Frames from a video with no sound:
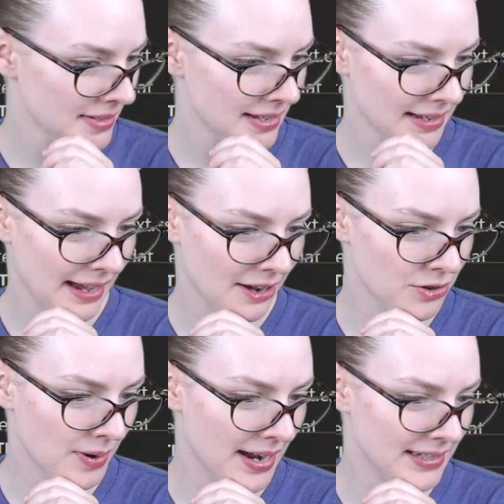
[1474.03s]
How
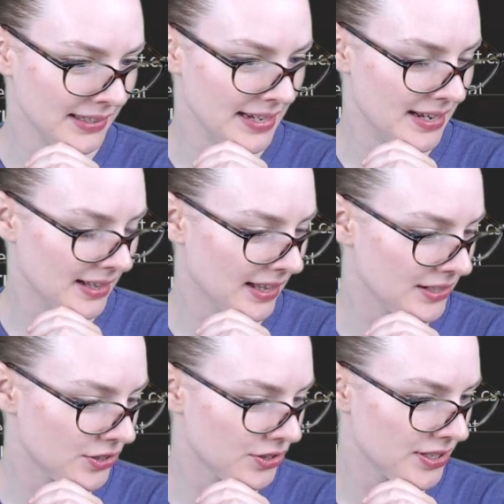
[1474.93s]
do I delete
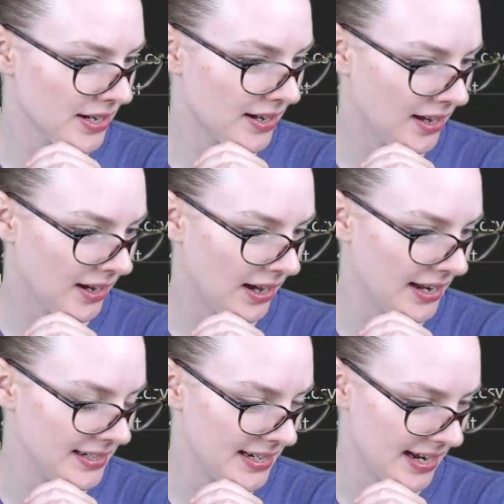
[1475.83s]
clusters in
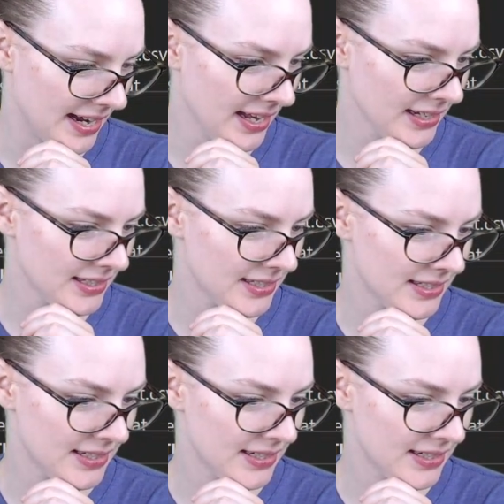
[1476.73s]
context?